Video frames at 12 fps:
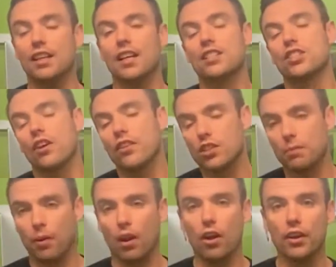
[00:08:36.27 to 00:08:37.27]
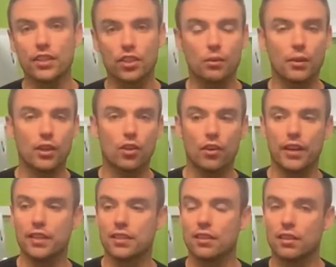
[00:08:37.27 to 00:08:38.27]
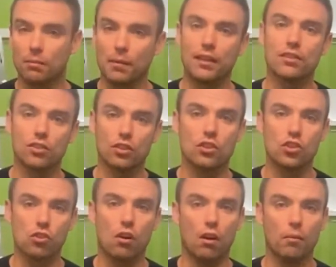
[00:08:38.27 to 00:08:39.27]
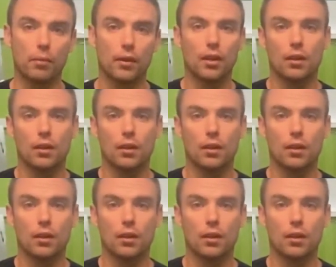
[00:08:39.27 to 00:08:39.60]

And so the supply is going to increase and the demand's going to drop,